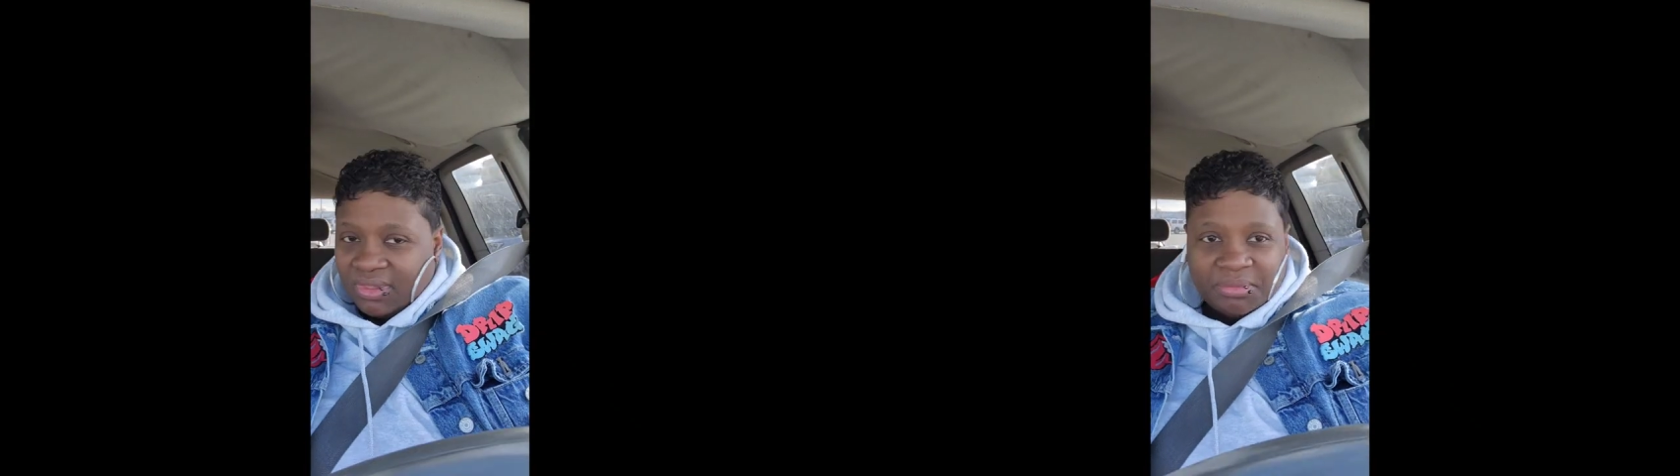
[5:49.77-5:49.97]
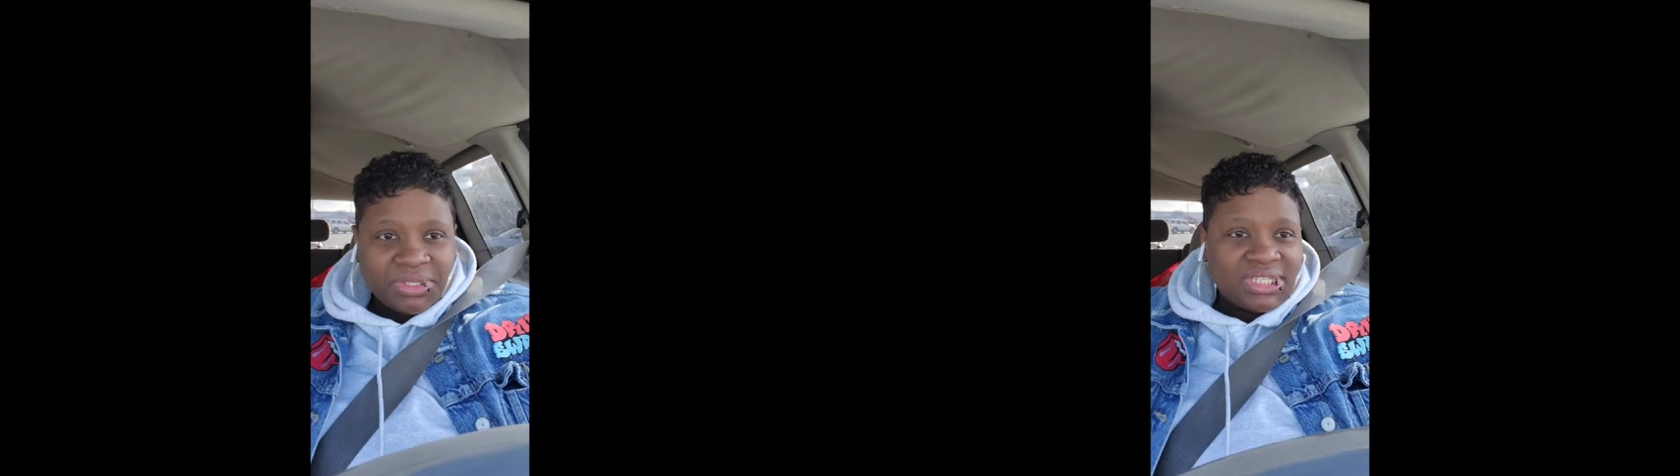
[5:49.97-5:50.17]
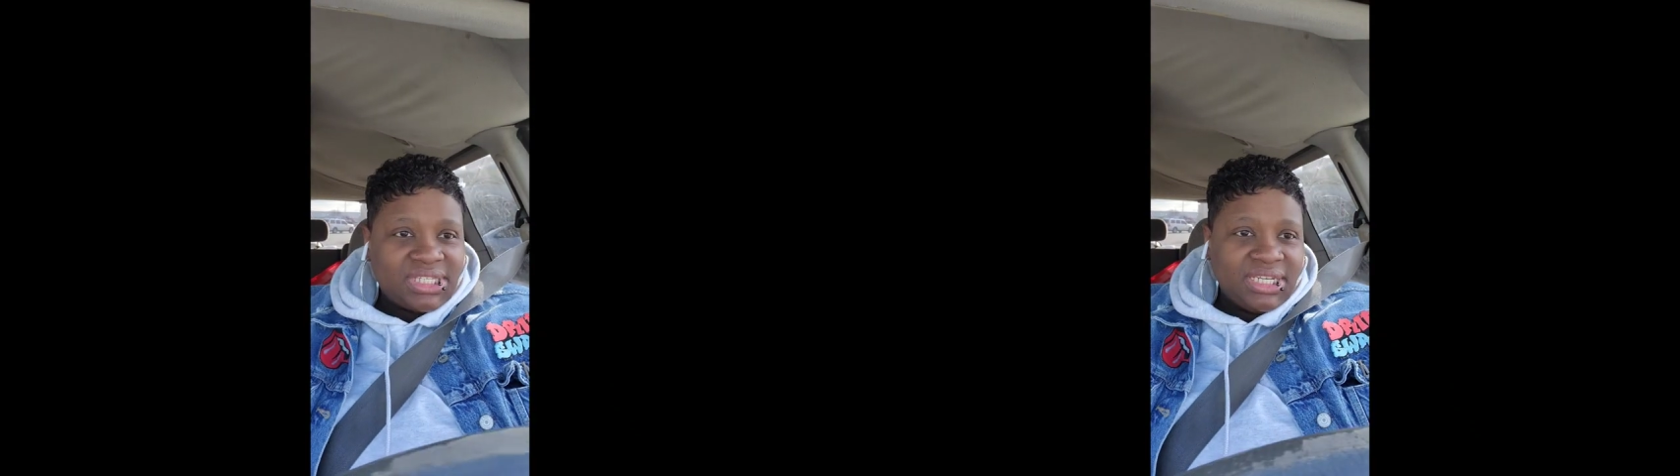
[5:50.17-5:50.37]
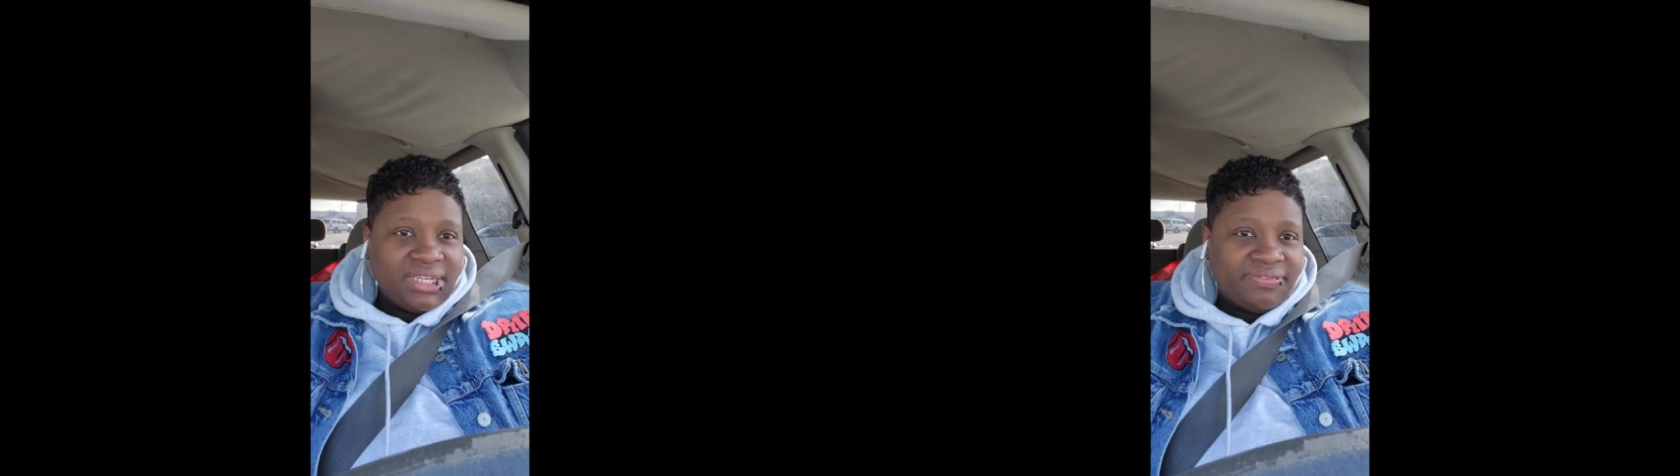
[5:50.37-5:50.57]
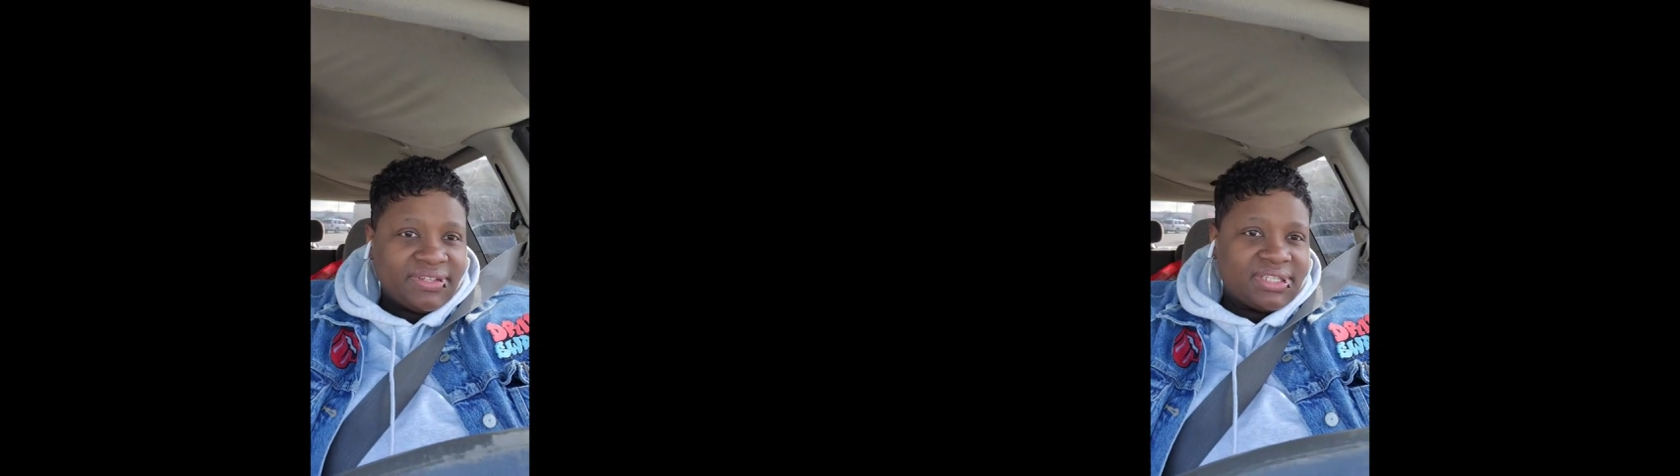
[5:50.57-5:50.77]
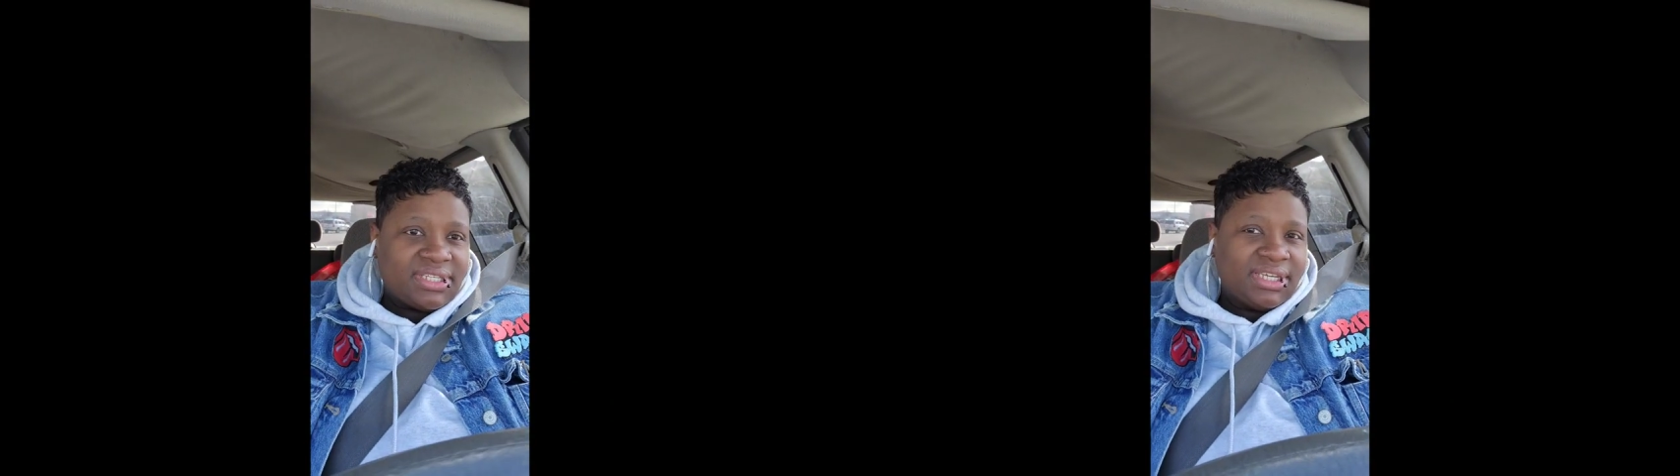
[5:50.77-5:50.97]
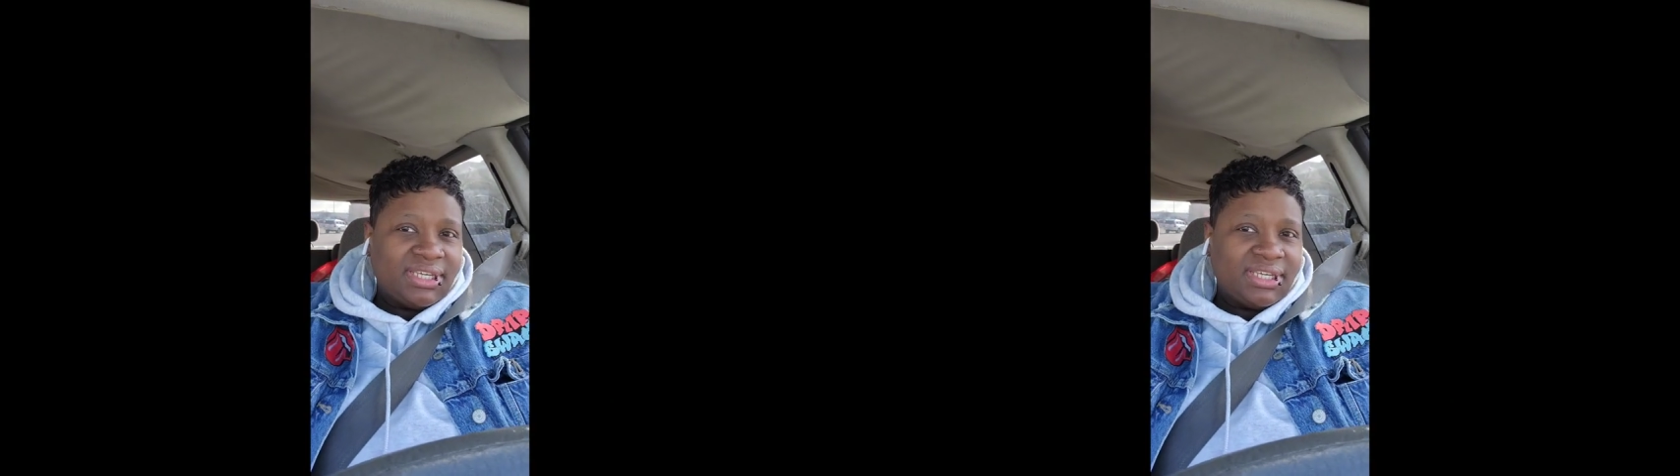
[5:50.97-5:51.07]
I'm going to see if it's,